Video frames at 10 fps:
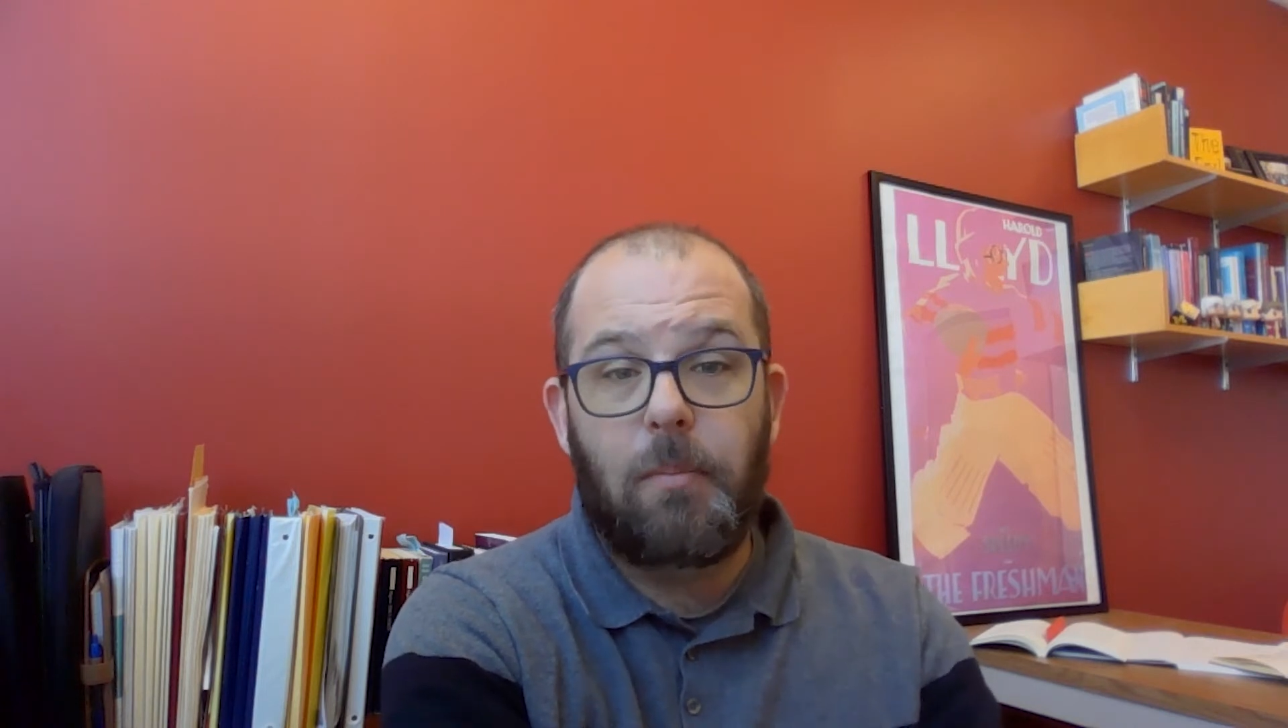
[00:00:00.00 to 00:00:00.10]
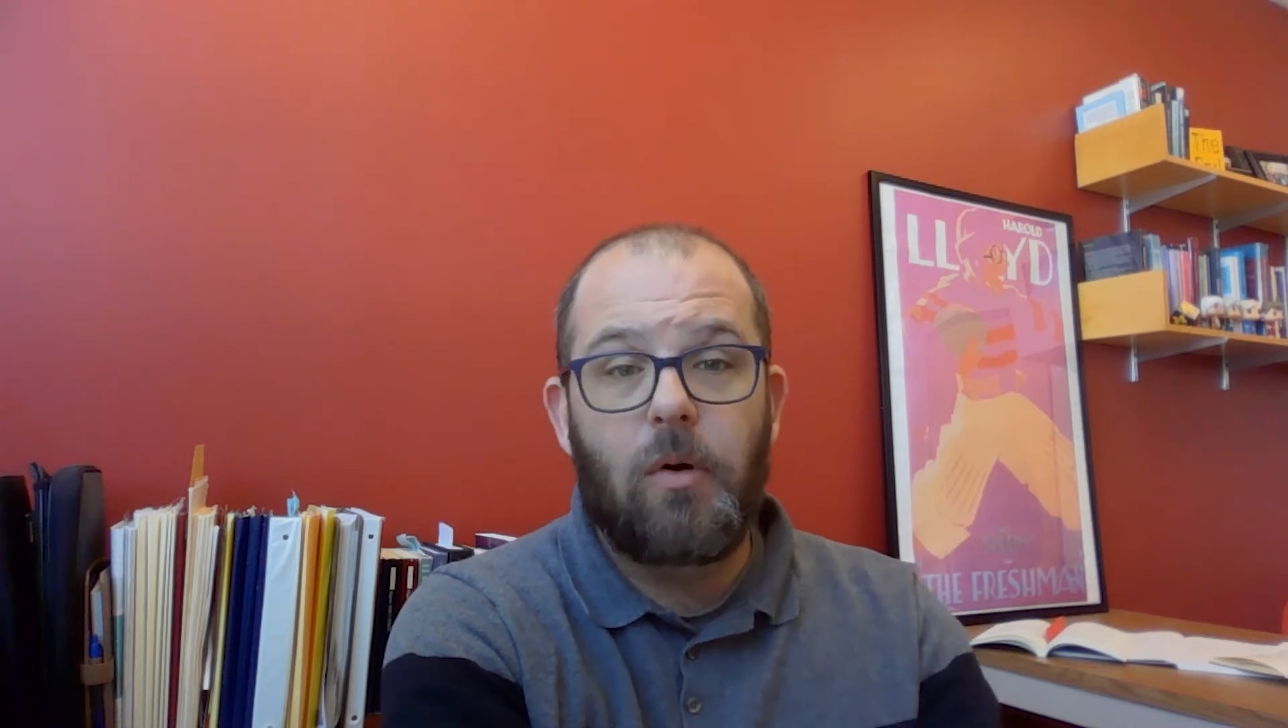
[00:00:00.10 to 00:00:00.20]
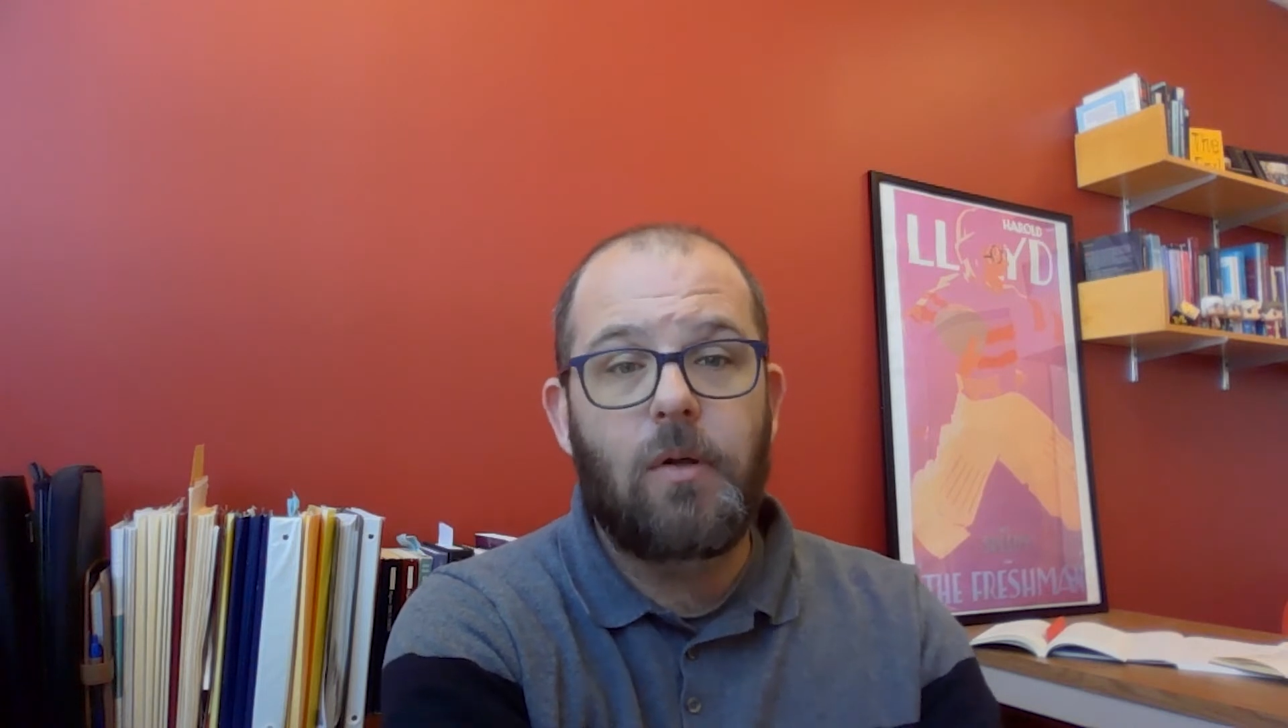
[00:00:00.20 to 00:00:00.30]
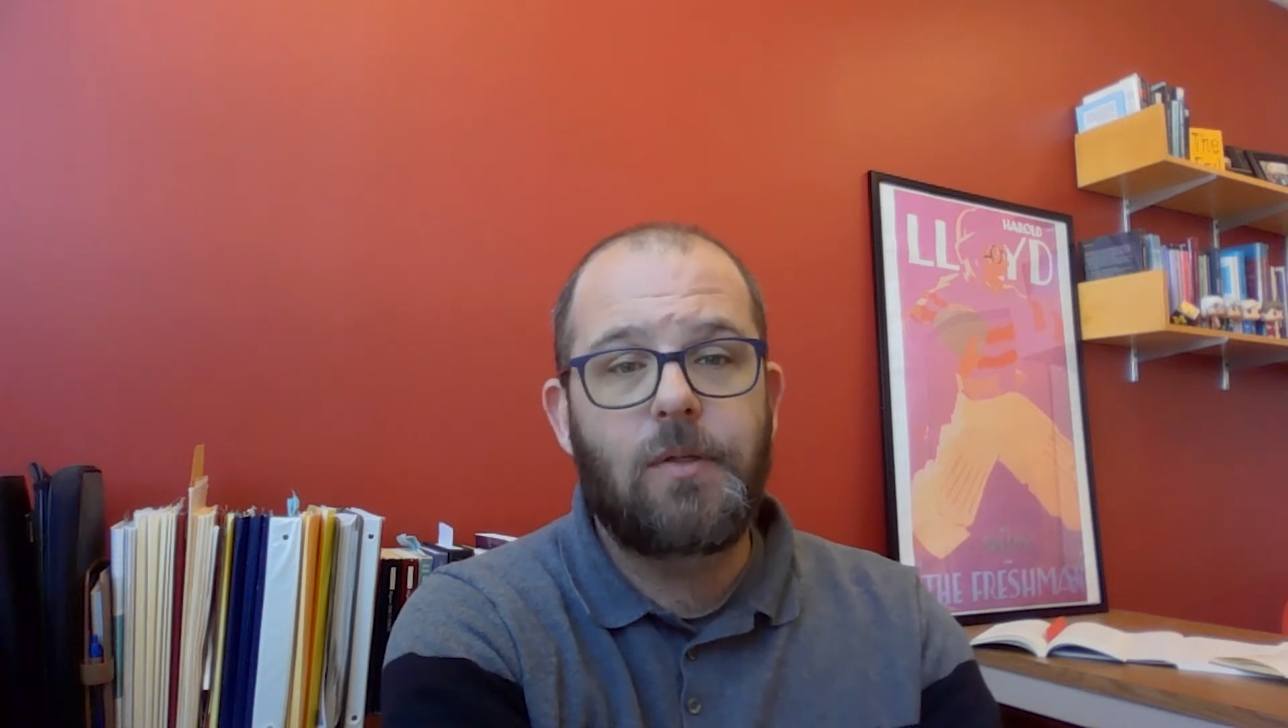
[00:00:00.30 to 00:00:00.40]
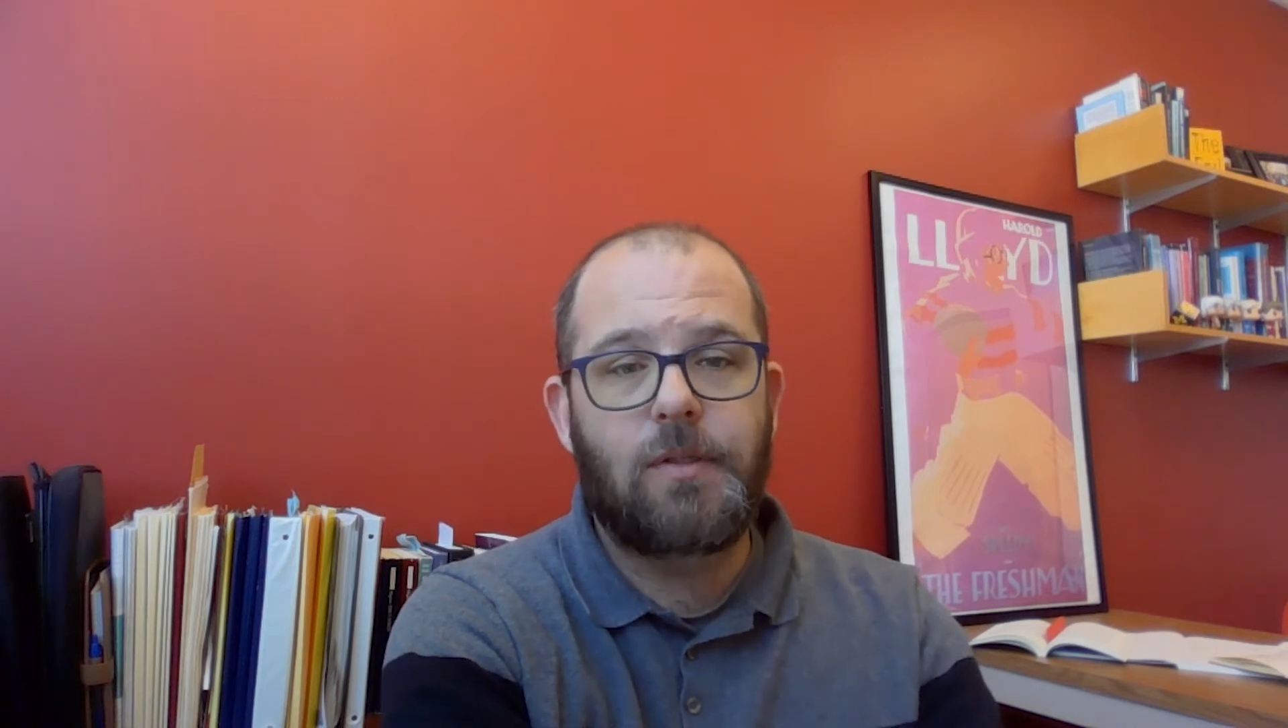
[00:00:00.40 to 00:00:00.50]

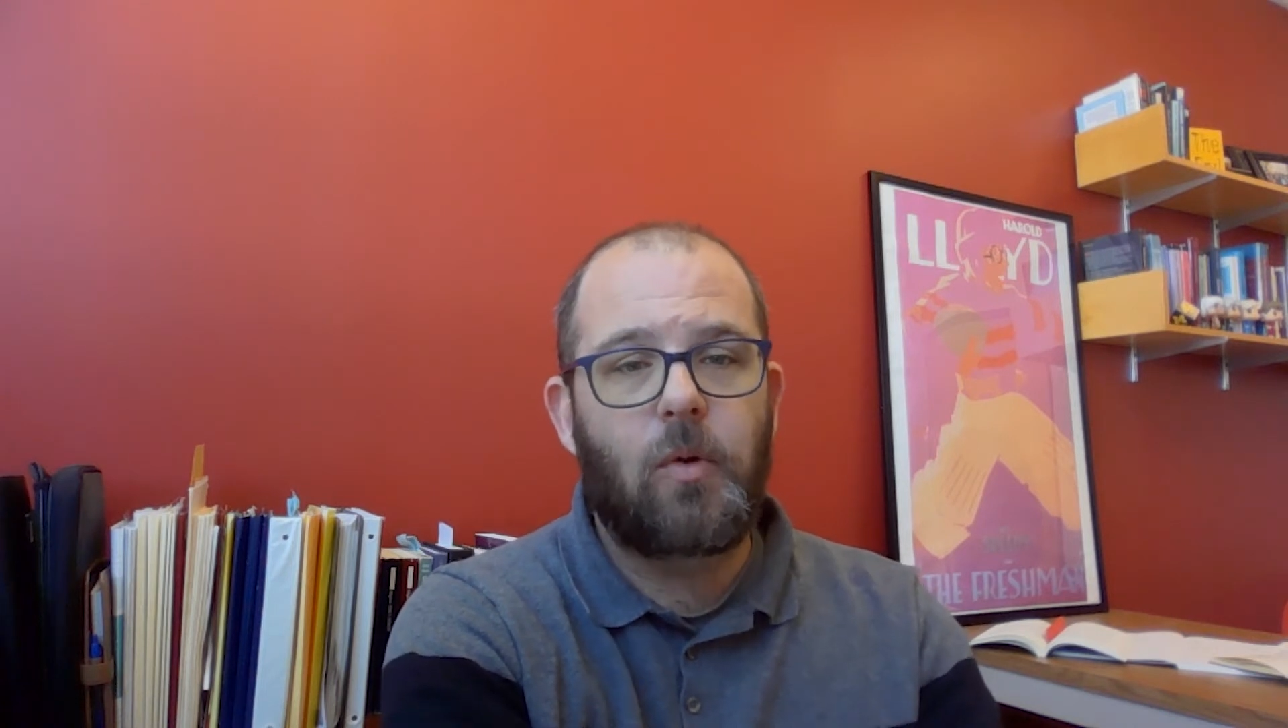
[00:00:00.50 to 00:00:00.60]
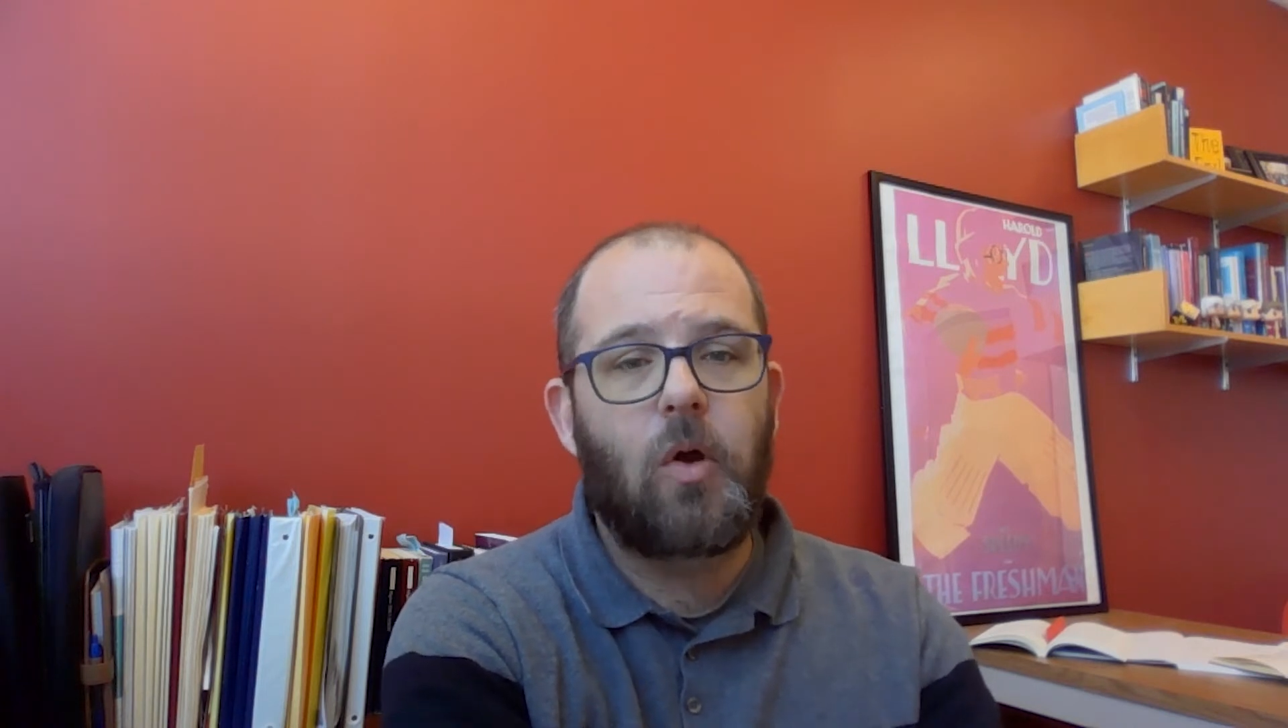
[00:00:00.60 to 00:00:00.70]
burdensome